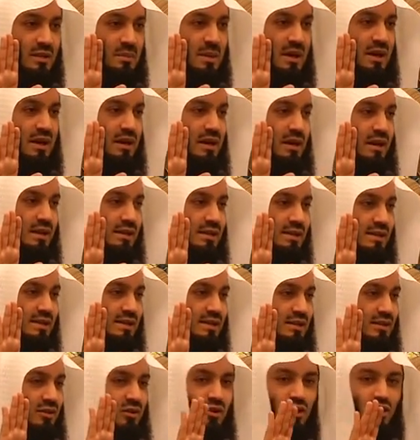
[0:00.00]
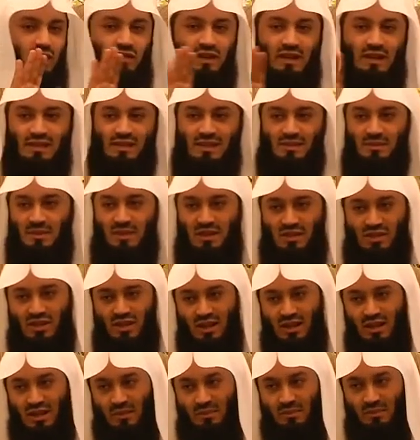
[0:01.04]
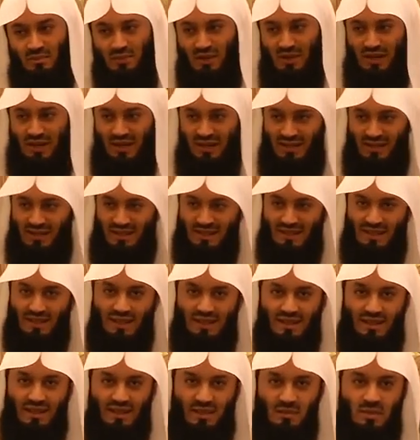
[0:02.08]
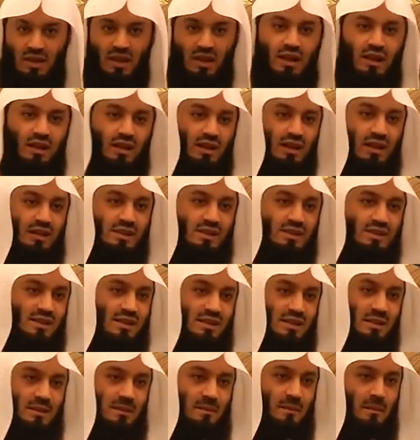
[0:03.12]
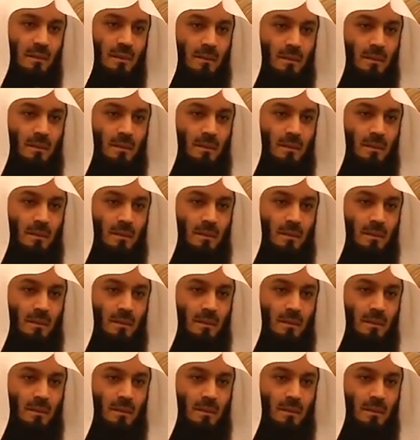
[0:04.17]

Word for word: paradise. All of us, mashallah. Brilliant. May Allah grant us Jannah.